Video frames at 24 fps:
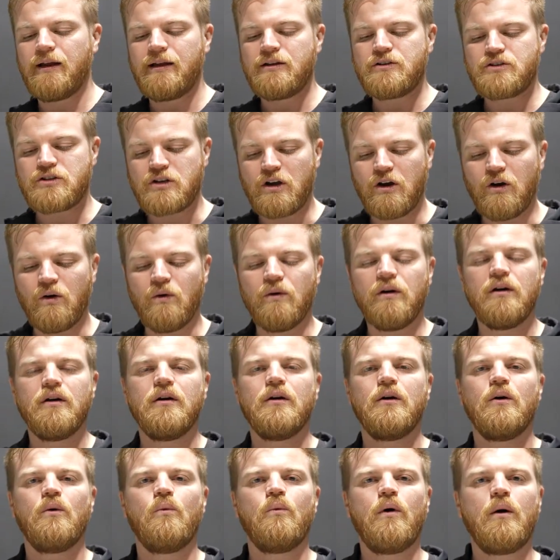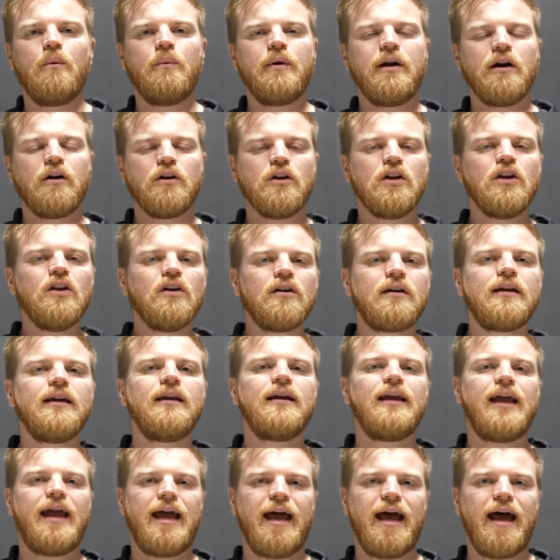So when we are
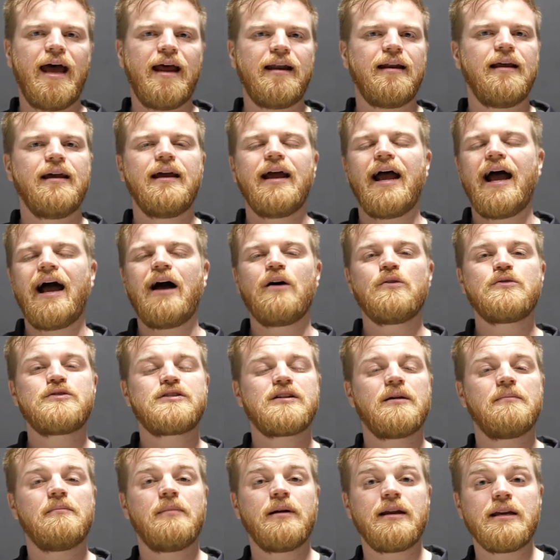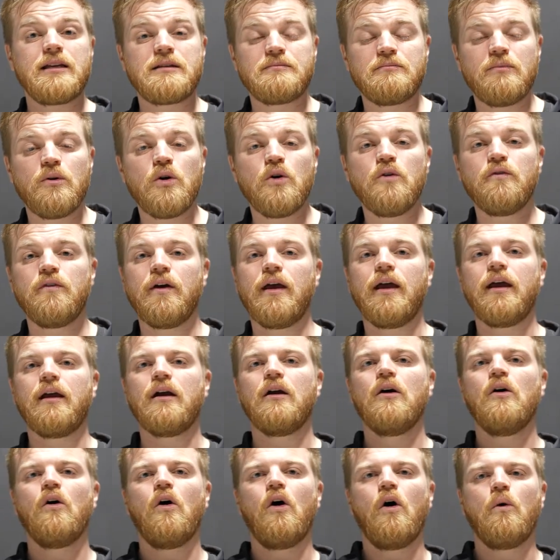looking at how somebody's moving
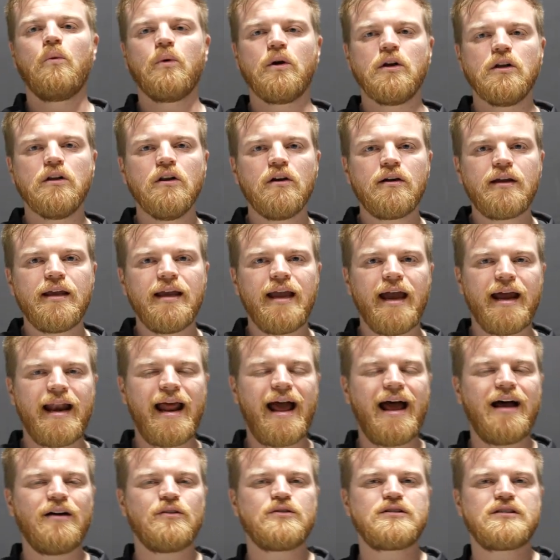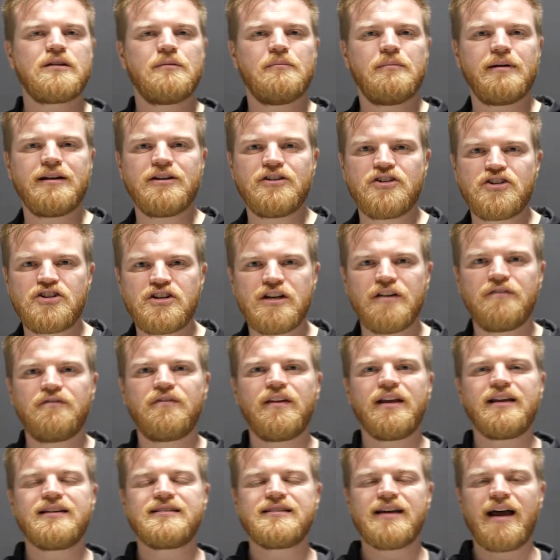or we're looking at how somebody's
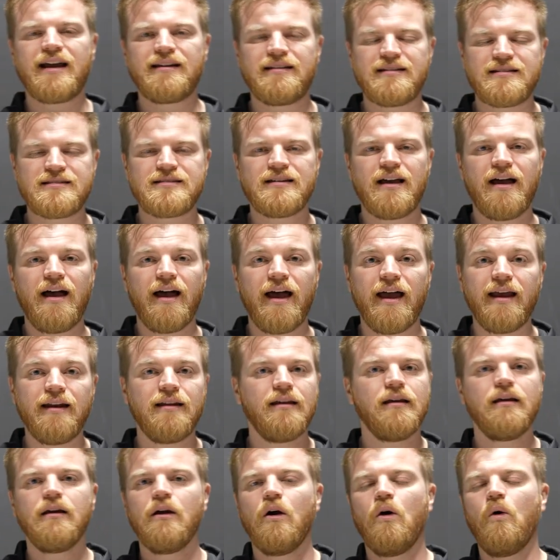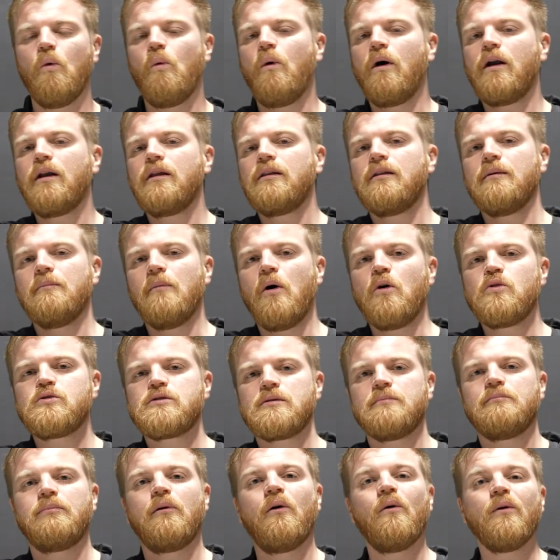shifting side to side, one of the most
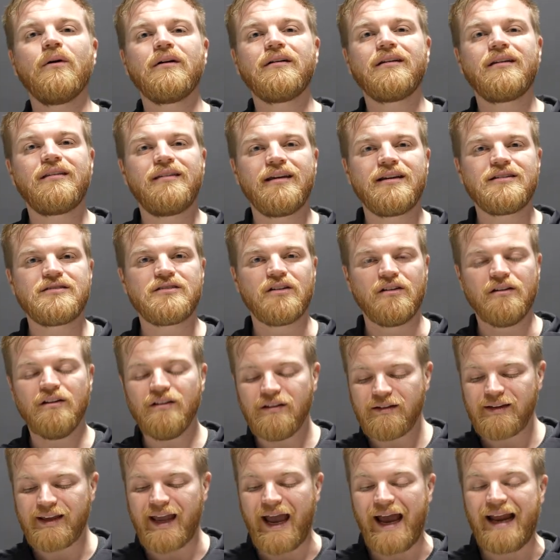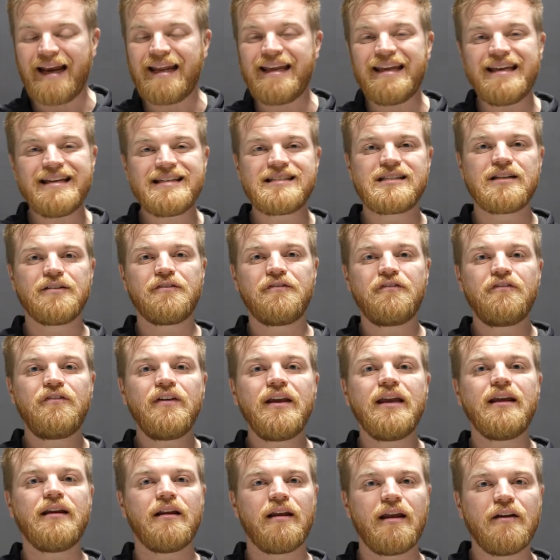important things to look at is the
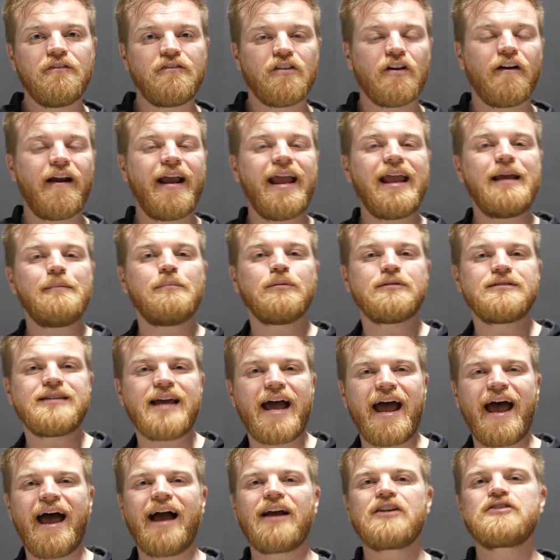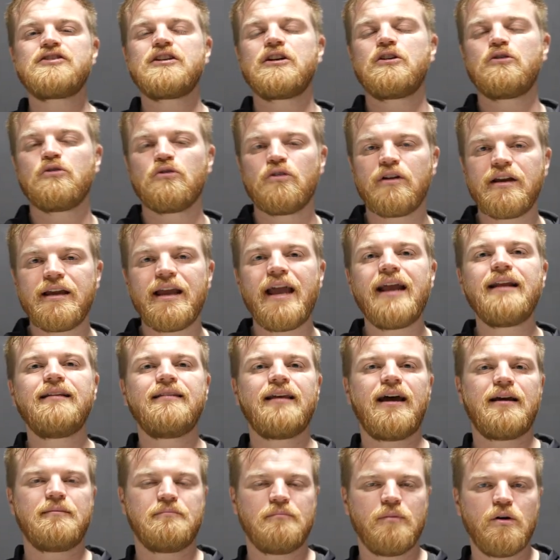feet, if they're able to actually create
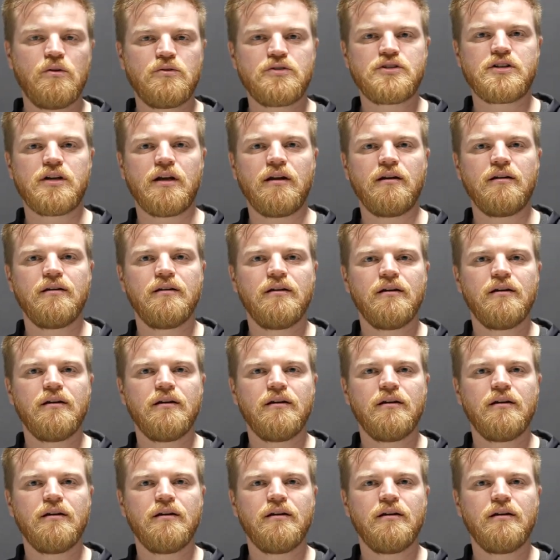that motion.